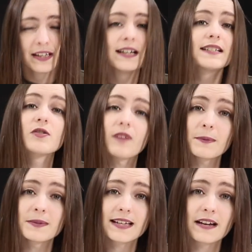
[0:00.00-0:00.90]
It's a great
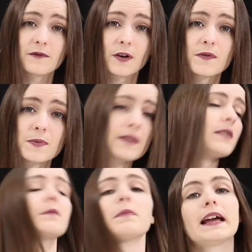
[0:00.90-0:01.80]
one to get involved with. You
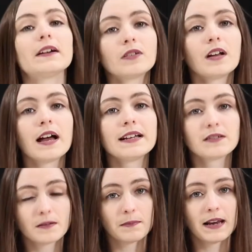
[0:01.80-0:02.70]
can play online, you
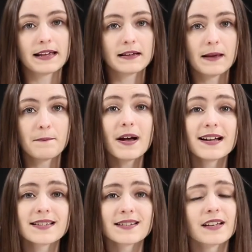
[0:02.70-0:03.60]
can play in
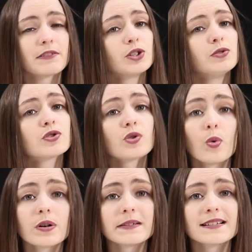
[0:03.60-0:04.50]
person, there are huge
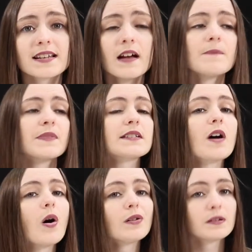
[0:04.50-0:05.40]
tournaments. There's a
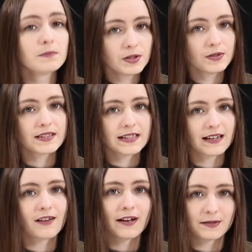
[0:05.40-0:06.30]
whole
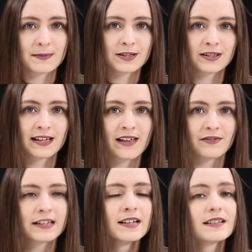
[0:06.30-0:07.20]
community around Magic the
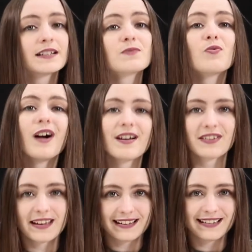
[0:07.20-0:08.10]
Gathering that is worth
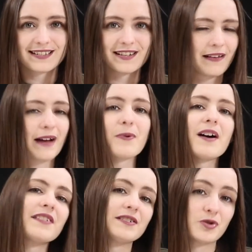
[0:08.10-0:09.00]
getting into and
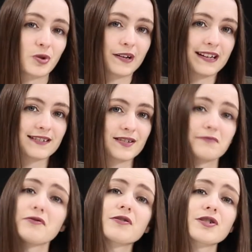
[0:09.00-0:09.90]
worth enjoying. So
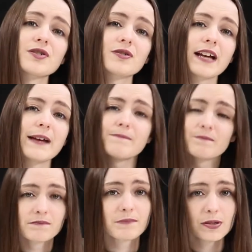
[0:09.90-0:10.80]
not just your game,
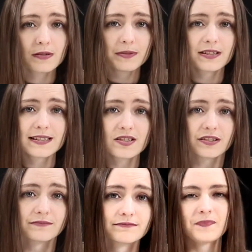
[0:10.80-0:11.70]
but your community
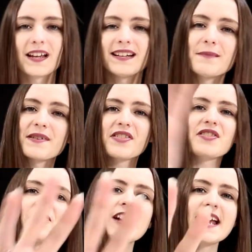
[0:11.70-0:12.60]
too. Number
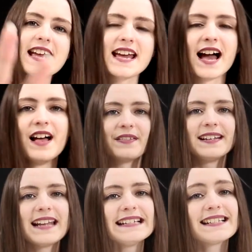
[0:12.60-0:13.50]
3, the
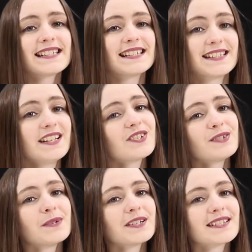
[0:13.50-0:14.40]
latest in digital
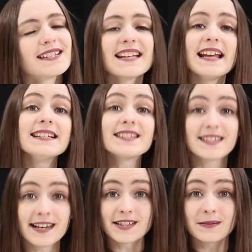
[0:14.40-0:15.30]
monsters is
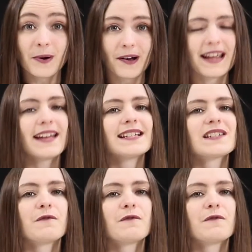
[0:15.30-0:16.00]
Digimon. It is